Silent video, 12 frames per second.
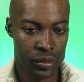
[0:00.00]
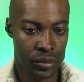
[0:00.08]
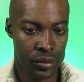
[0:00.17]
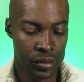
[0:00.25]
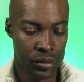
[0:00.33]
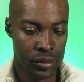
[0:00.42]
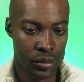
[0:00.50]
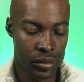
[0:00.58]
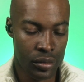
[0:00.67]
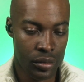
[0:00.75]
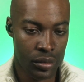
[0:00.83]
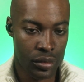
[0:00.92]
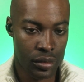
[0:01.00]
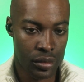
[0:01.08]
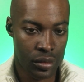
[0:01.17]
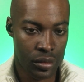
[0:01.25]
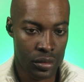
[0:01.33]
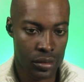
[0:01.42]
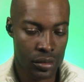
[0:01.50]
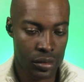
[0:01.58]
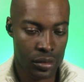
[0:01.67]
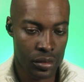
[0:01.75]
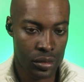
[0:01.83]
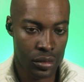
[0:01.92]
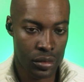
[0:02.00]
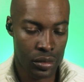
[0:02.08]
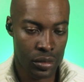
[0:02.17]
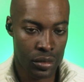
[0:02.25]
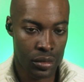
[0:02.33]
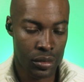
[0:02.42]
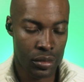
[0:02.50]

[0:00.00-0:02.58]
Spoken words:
The person shown says nothing.